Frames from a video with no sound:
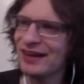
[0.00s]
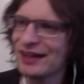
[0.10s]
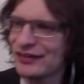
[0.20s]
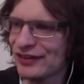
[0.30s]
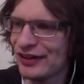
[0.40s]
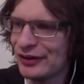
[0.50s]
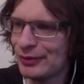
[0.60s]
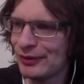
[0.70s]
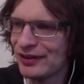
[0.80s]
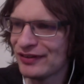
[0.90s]
I guess the whole
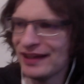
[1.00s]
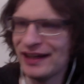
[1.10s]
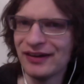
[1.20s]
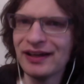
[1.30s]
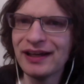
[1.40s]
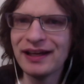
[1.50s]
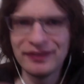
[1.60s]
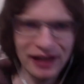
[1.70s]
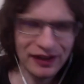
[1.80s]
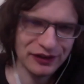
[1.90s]
point is now
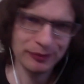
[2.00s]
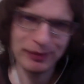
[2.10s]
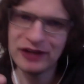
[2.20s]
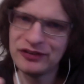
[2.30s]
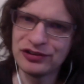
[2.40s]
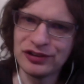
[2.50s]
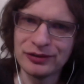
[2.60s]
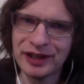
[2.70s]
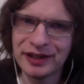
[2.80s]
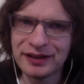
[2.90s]
to get the basic show
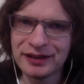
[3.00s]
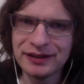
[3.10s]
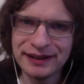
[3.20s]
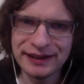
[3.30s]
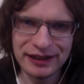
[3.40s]
running.